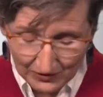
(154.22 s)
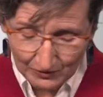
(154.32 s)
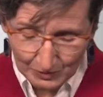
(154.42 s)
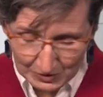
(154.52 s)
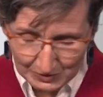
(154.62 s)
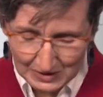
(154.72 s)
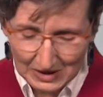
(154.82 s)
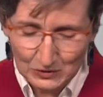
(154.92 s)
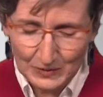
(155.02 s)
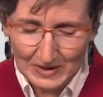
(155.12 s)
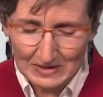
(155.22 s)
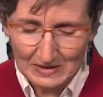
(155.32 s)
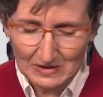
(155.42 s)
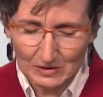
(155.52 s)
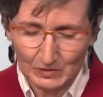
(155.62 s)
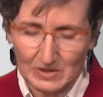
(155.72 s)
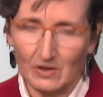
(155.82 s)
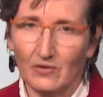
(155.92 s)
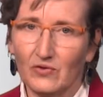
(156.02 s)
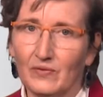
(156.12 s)
multiple studies with consistent
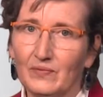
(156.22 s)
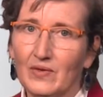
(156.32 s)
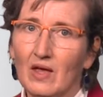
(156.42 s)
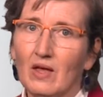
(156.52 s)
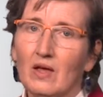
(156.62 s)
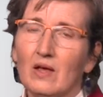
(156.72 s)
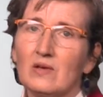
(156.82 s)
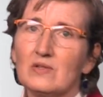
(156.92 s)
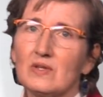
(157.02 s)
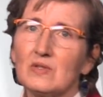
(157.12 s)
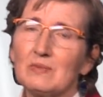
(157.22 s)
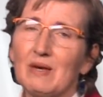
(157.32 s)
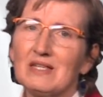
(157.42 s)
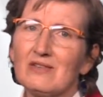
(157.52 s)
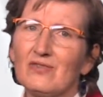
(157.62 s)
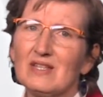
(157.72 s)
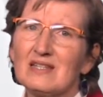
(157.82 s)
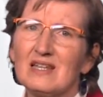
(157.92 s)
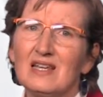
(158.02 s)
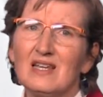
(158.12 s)
results. So
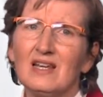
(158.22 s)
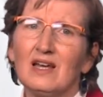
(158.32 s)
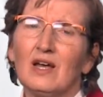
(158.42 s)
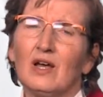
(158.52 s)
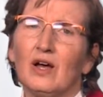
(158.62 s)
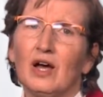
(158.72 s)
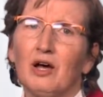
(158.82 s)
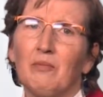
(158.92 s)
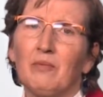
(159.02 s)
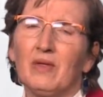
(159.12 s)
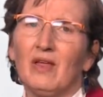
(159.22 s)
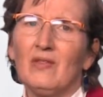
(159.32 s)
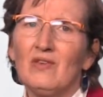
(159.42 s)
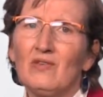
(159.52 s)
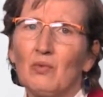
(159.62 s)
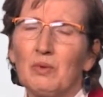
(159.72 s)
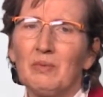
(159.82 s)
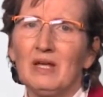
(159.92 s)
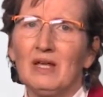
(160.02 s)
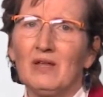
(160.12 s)
specificity, and this would
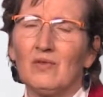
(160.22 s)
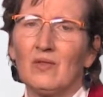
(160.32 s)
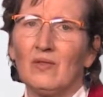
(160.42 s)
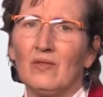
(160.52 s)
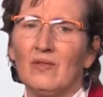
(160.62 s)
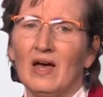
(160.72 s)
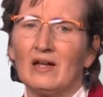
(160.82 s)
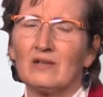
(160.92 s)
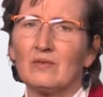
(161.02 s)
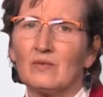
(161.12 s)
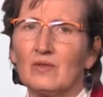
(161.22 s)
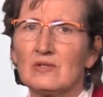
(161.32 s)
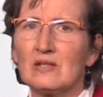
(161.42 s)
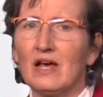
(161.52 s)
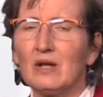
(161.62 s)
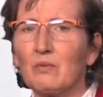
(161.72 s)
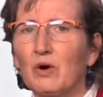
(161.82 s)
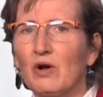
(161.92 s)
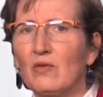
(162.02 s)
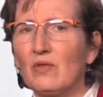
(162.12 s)
be the slide
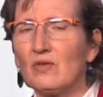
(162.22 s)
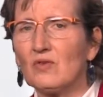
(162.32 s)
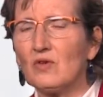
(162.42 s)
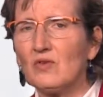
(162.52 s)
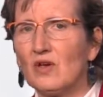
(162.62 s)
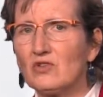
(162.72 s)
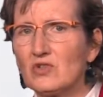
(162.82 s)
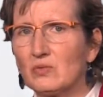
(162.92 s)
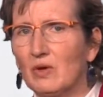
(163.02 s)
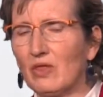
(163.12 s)
where the association